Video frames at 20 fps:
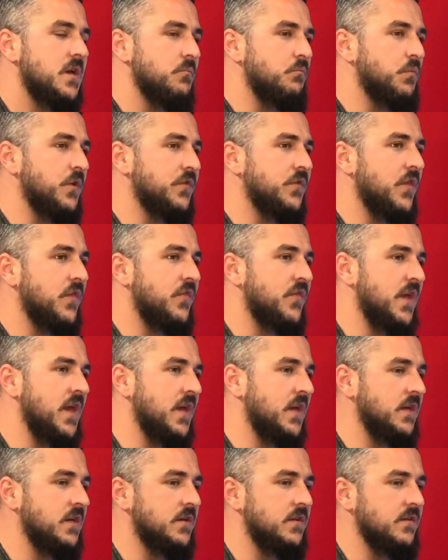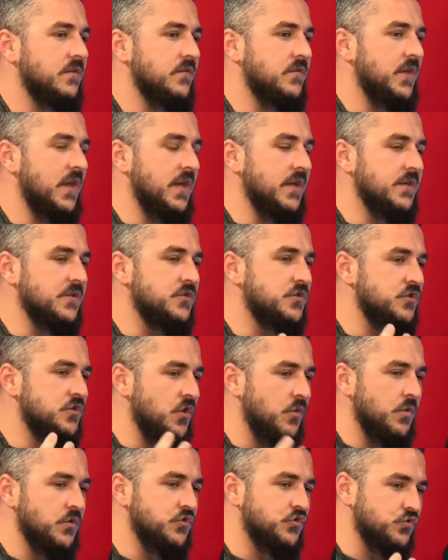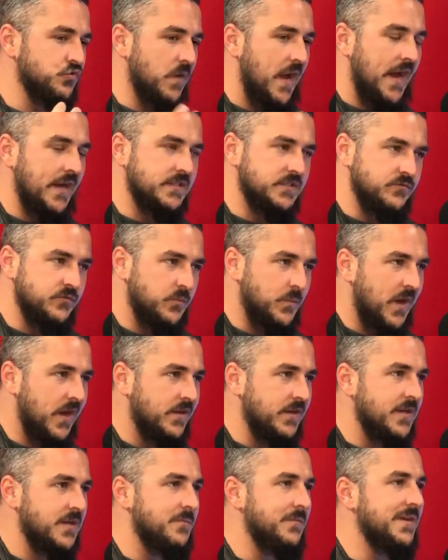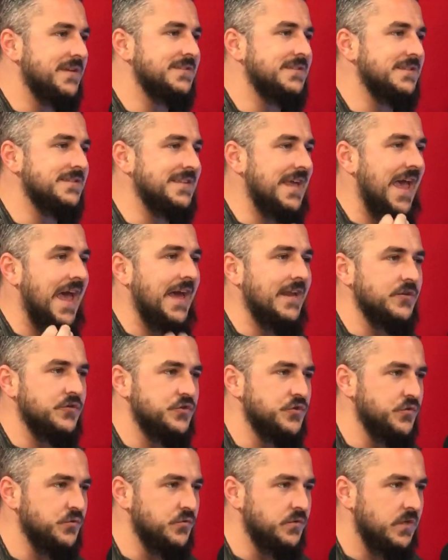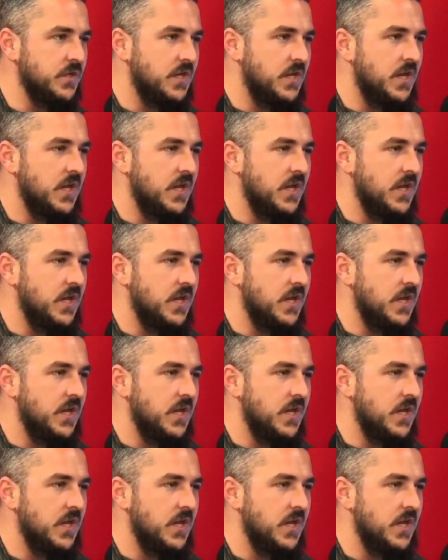but the thing that is so attractive about him is his attitude.